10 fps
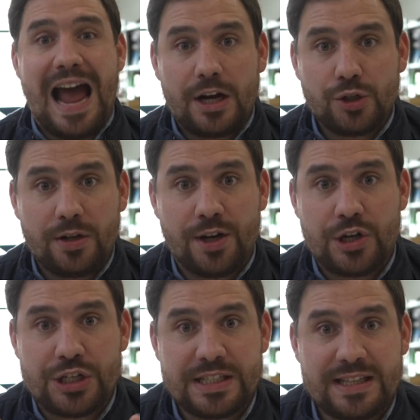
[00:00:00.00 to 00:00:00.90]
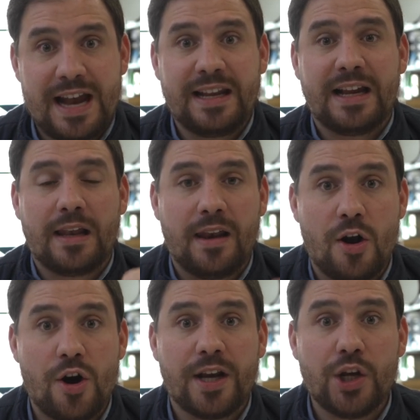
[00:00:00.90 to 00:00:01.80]
actually understanding and
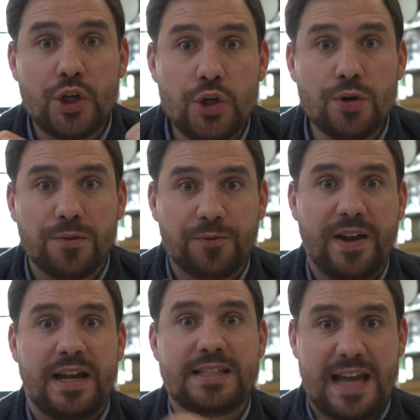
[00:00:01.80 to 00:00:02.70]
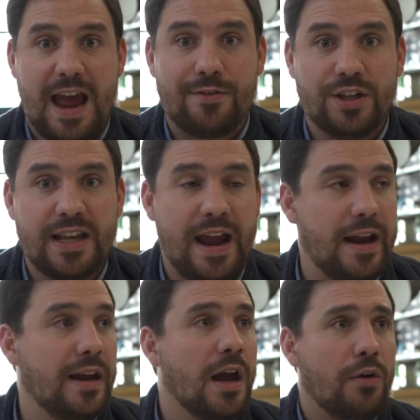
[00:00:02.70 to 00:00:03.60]
learning new things every
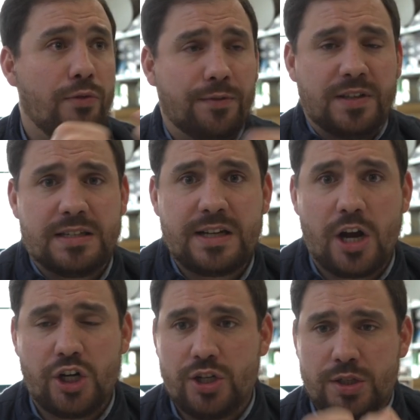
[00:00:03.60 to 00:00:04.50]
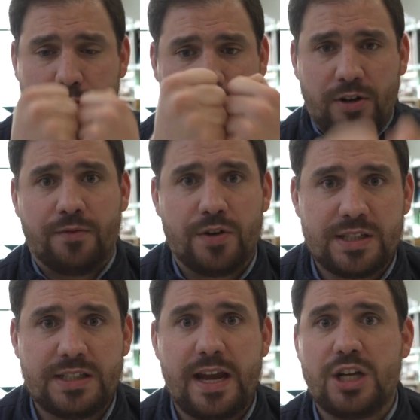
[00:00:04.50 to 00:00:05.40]
day with discussions, with
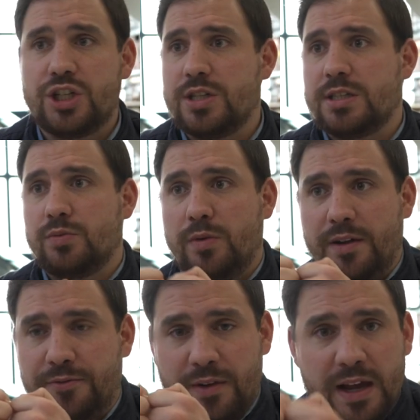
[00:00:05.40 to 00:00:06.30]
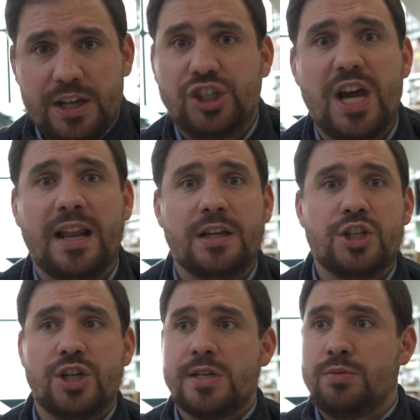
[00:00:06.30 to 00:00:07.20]
conversations, with
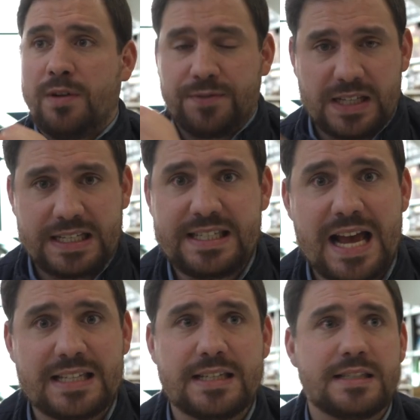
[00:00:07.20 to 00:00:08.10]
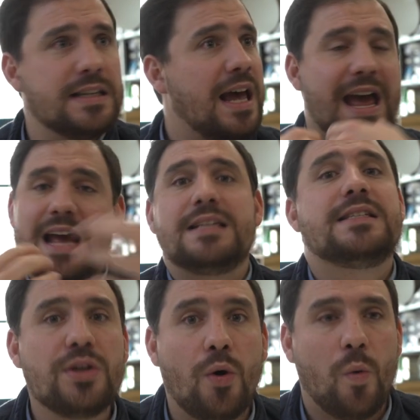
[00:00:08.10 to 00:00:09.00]
challenges, with successes, and
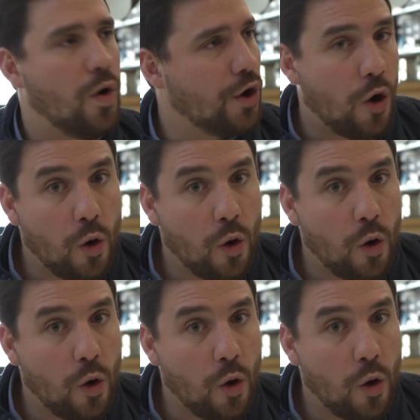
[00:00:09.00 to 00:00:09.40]
so on.